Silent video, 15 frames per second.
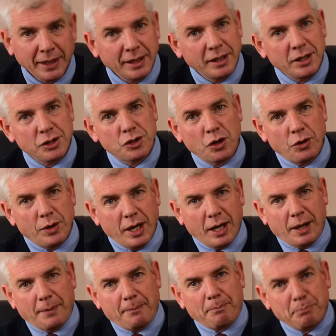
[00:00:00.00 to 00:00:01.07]
So
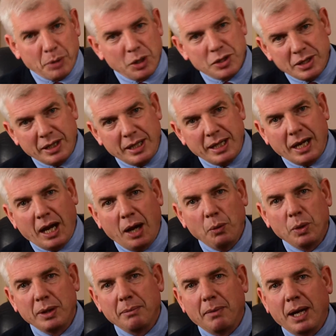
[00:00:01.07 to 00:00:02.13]
now, personally, I
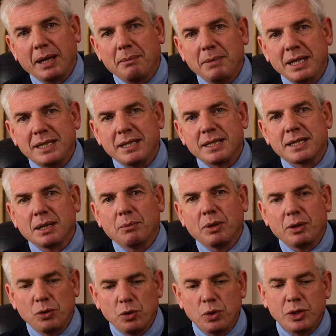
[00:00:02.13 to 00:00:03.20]
wouldn't mind meeting someone
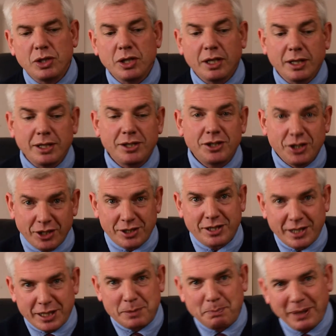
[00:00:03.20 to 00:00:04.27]
who's in just
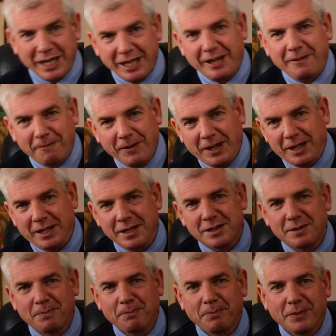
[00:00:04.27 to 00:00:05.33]
this beginning phase.
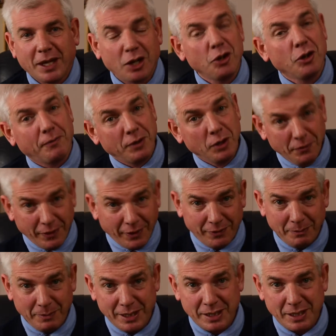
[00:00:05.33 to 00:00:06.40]
I don't know if you've ever
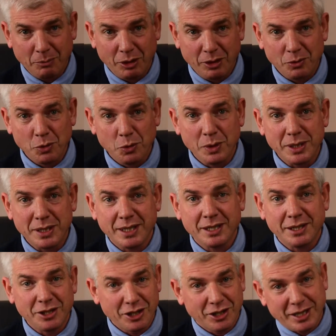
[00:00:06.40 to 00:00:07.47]
met someone who is in
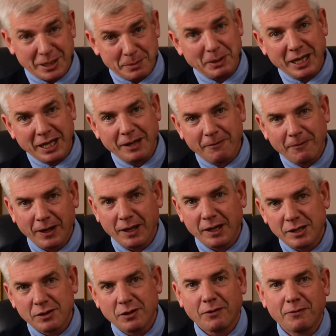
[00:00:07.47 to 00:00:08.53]
just this beginning phase
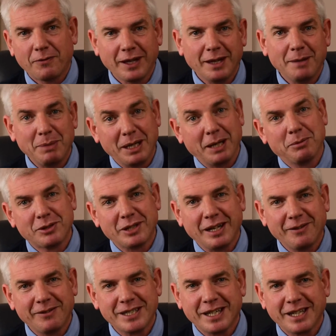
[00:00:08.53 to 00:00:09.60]
of being able to
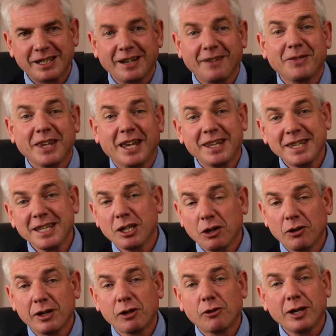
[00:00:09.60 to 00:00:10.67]
levitate. I think they are
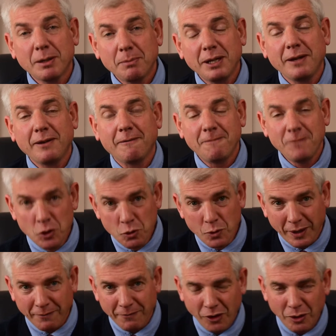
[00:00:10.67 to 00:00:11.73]
incredibly few
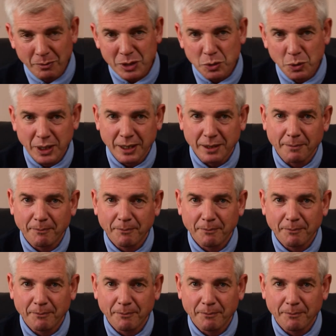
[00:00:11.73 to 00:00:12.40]
and far between.